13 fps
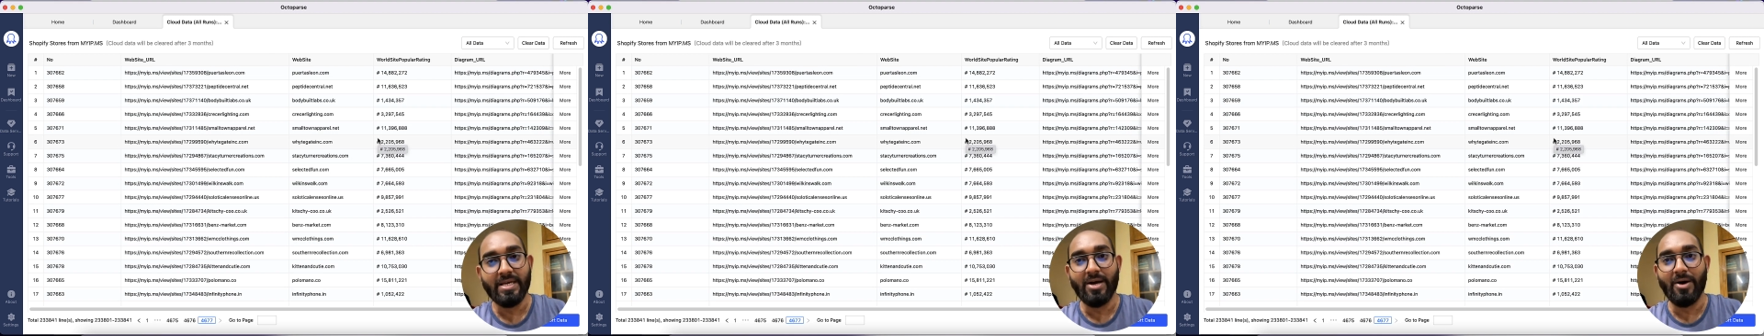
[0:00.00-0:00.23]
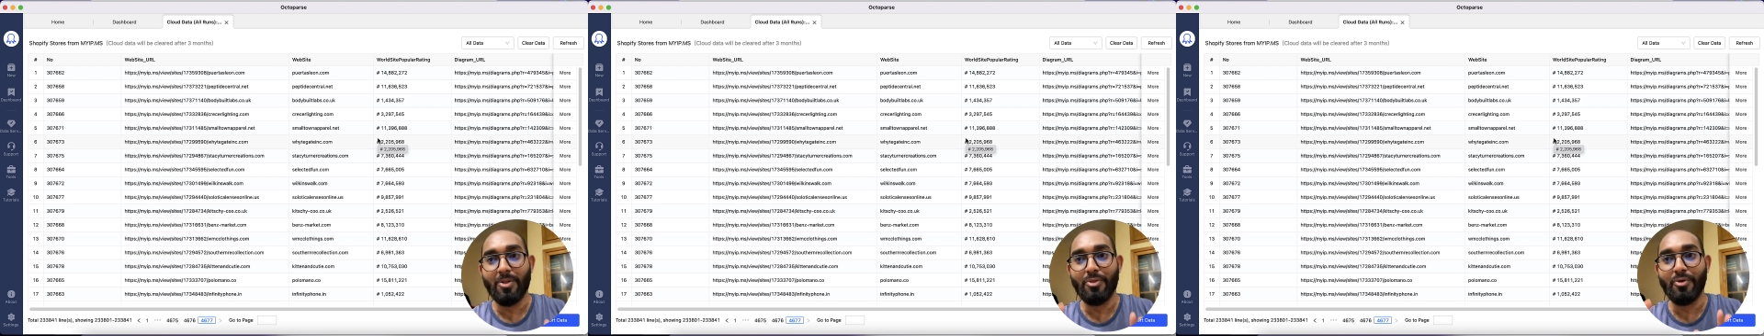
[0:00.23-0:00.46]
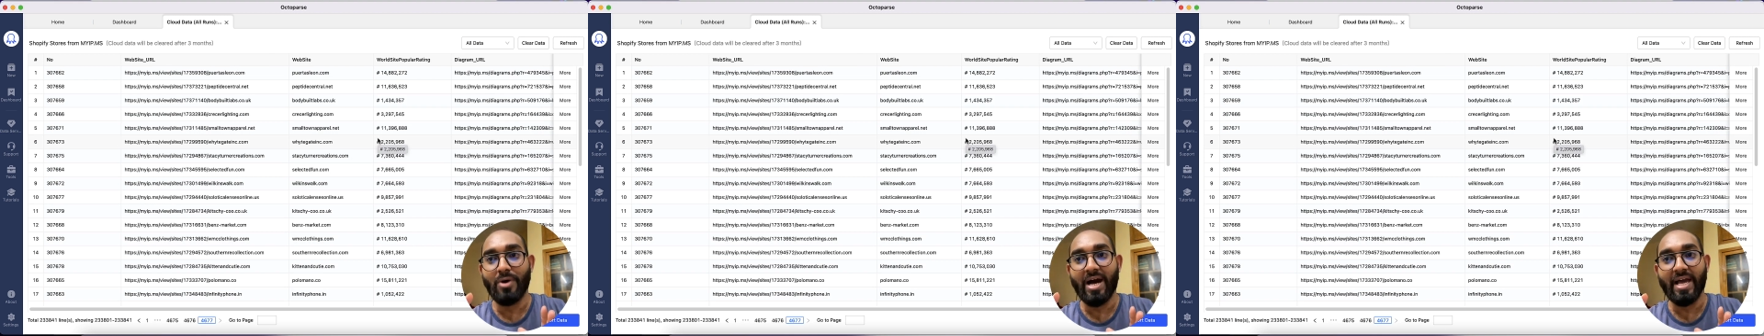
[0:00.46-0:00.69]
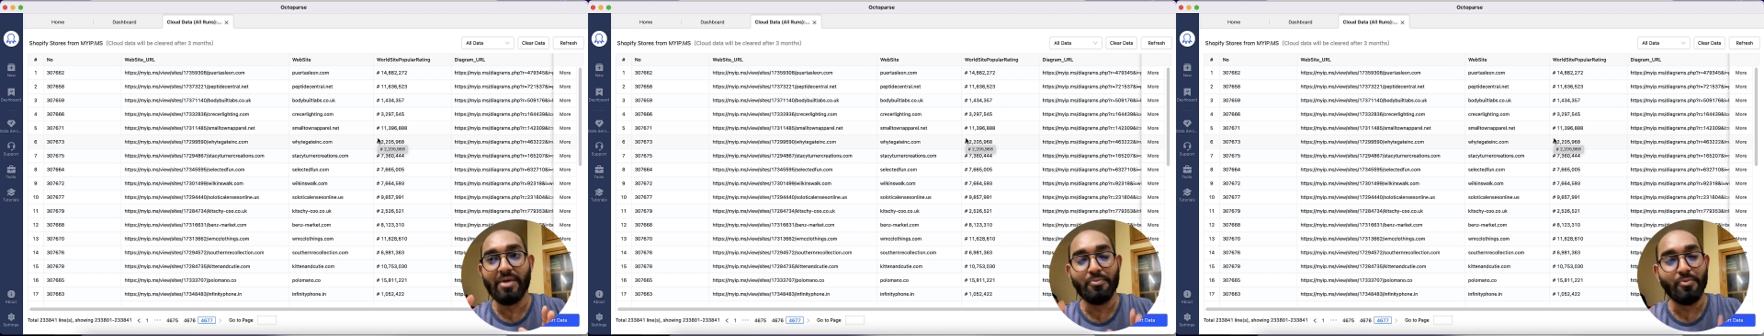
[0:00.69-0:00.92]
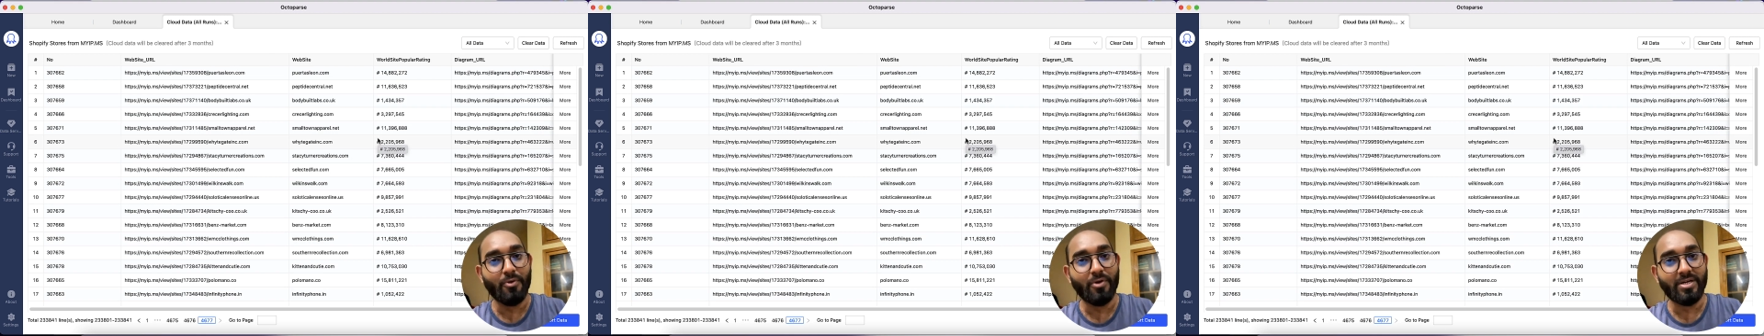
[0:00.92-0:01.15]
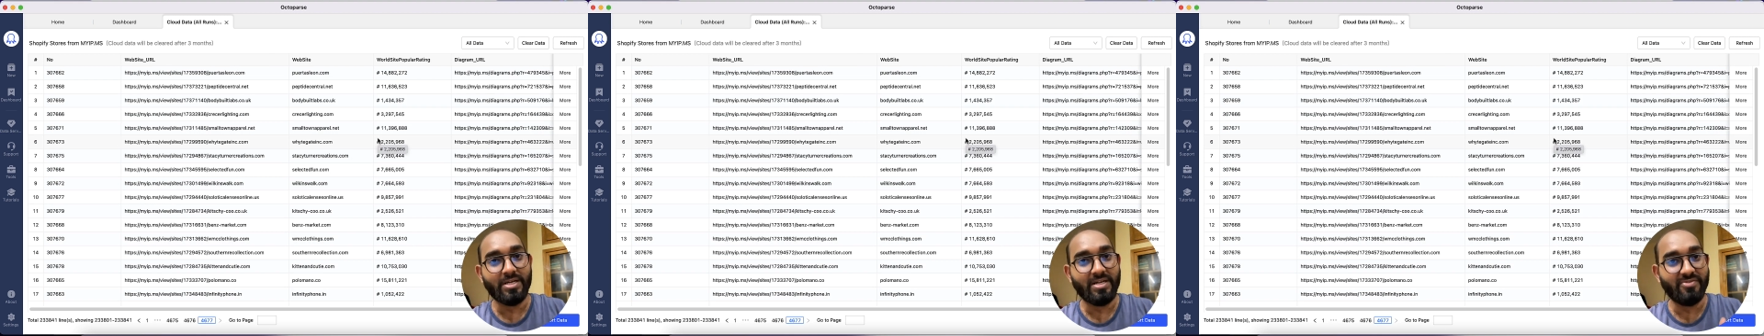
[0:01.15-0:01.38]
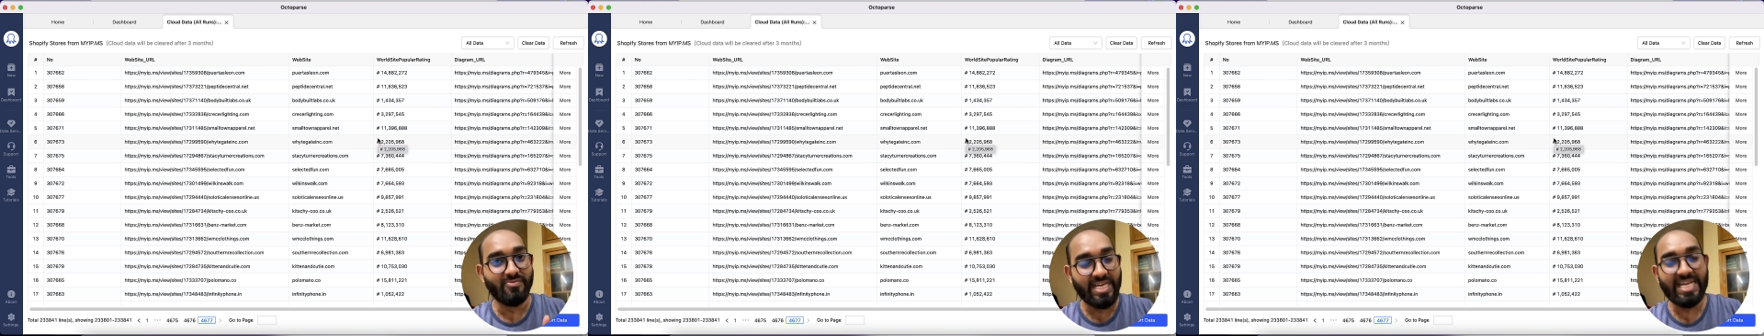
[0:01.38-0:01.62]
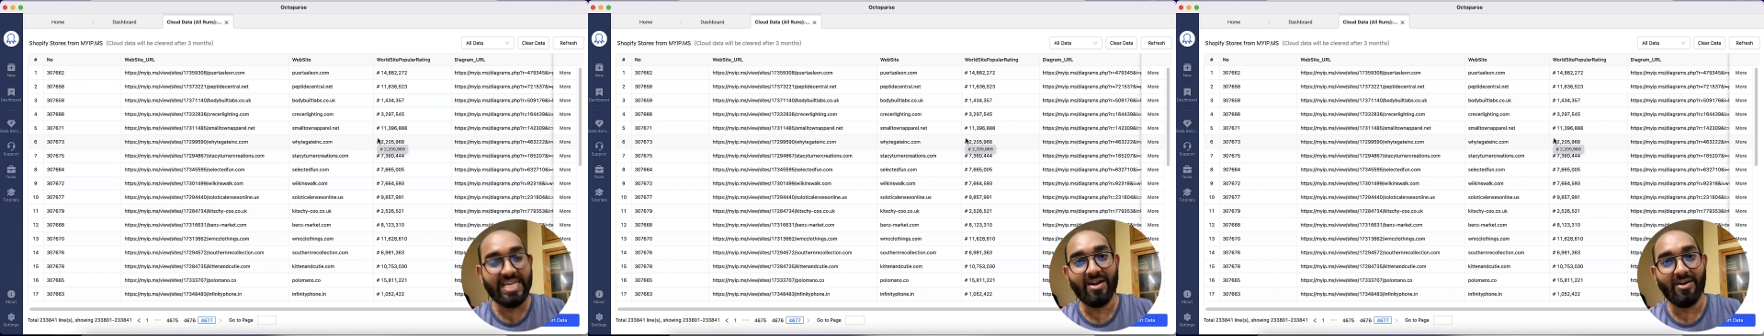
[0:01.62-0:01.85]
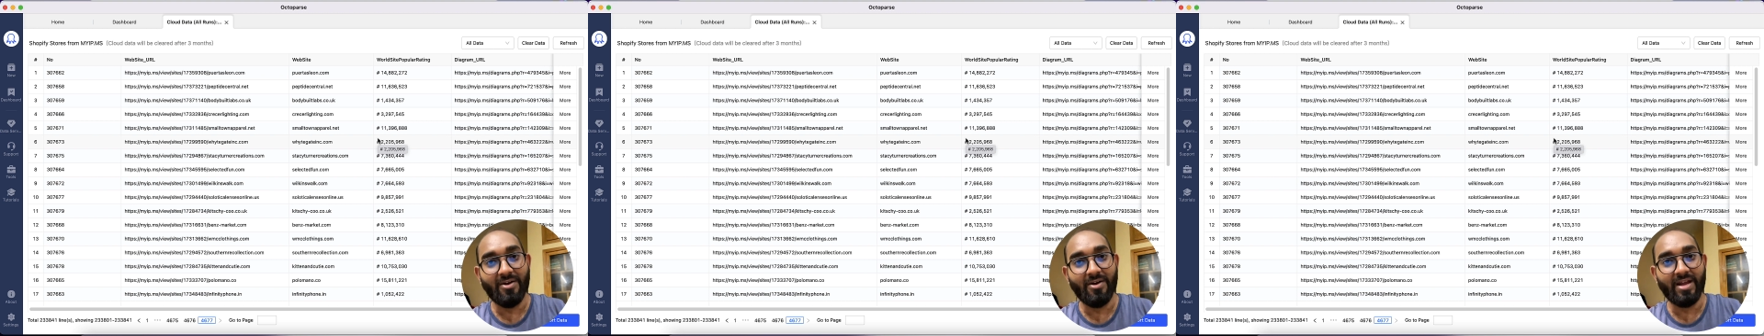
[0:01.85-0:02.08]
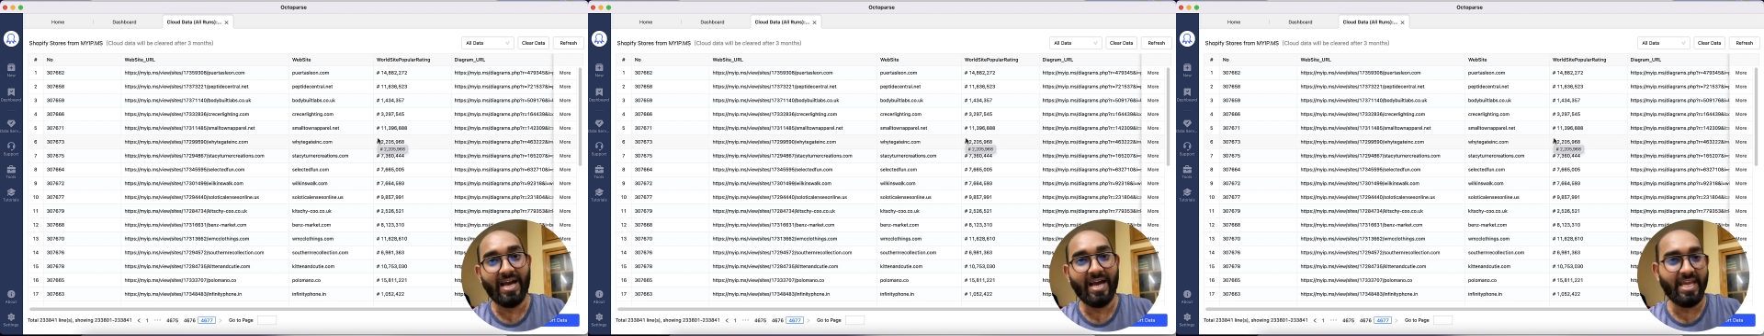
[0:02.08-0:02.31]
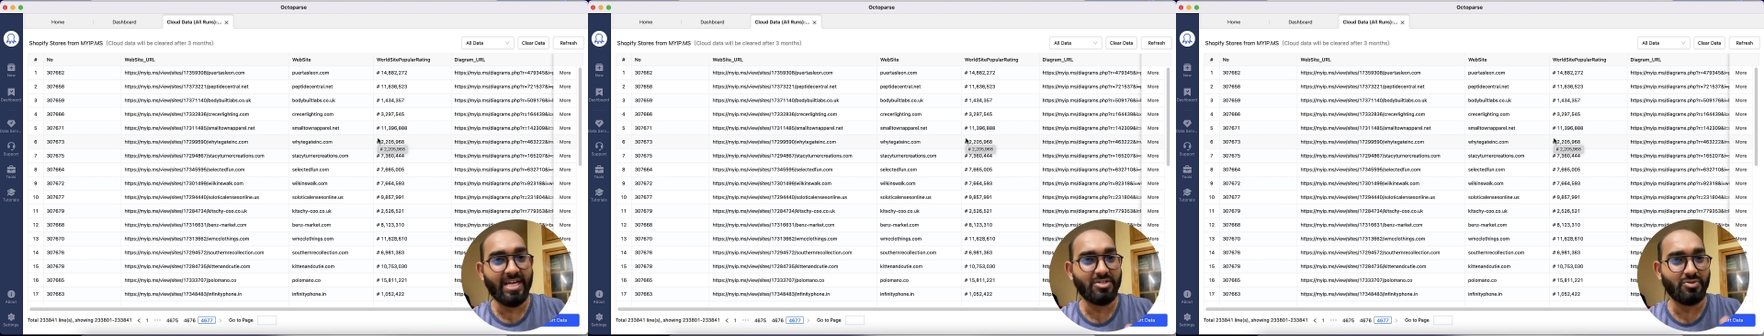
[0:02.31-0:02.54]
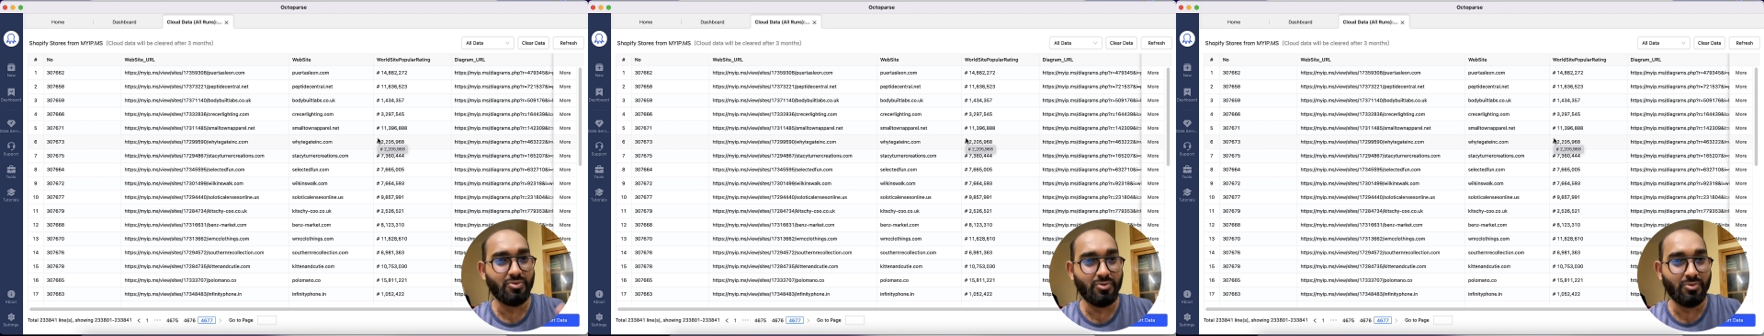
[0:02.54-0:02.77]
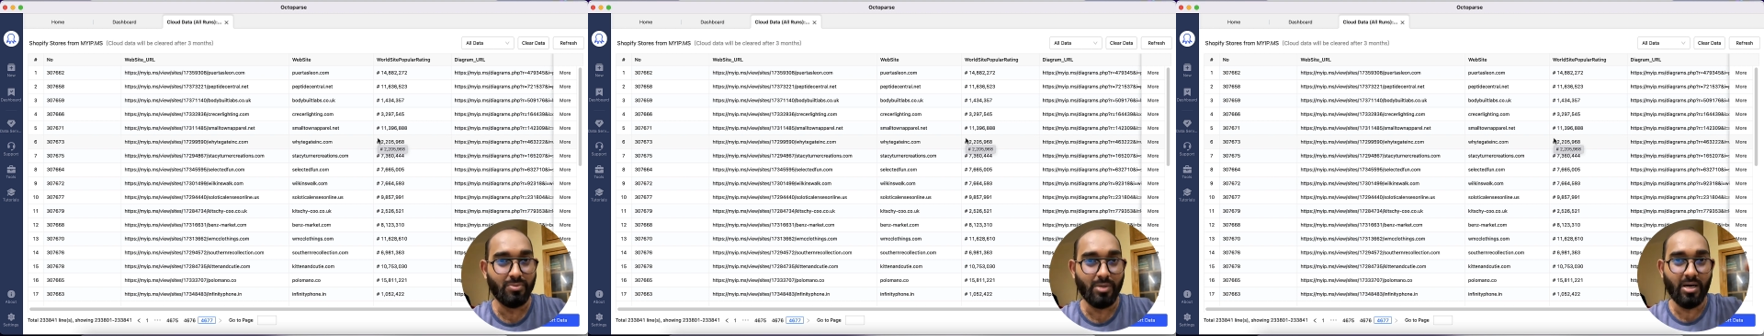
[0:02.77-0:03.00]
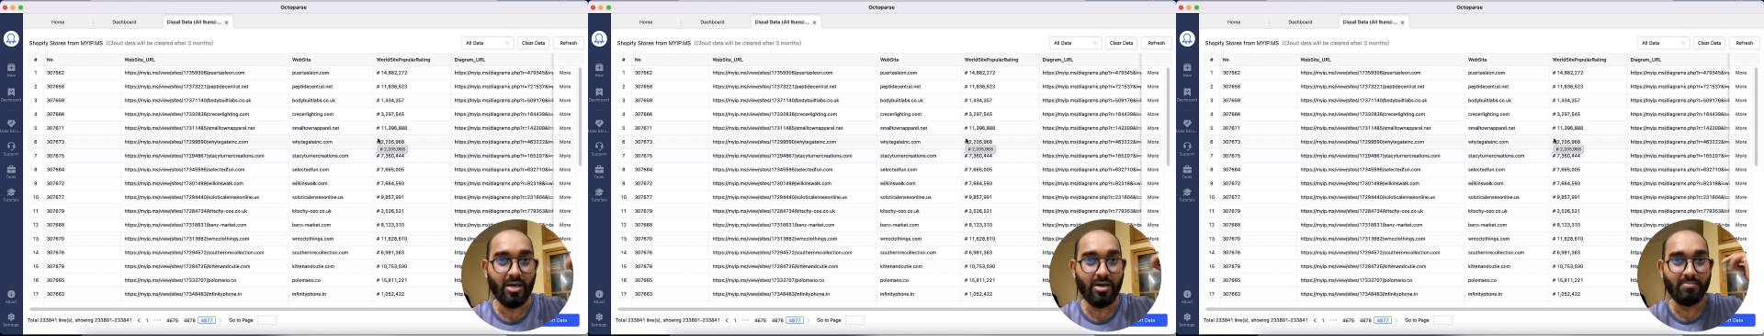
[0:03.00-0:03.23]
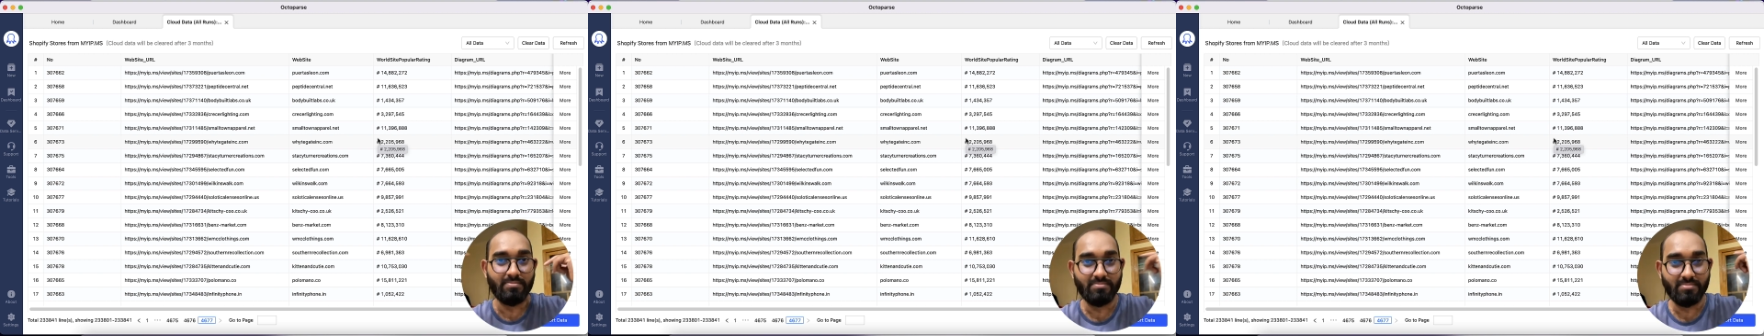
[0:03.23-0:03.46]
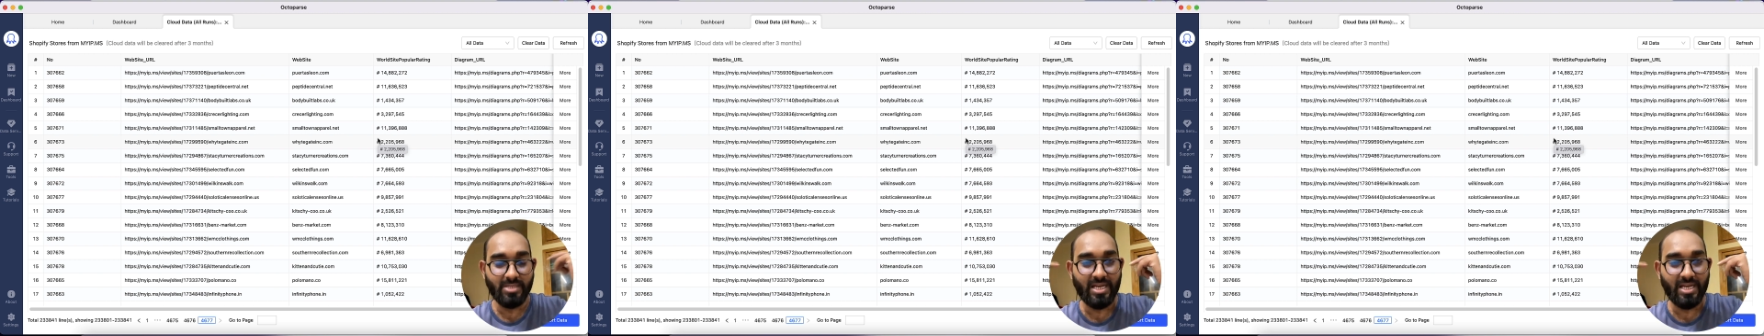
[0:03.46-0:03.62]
although I worked really hard I had to um,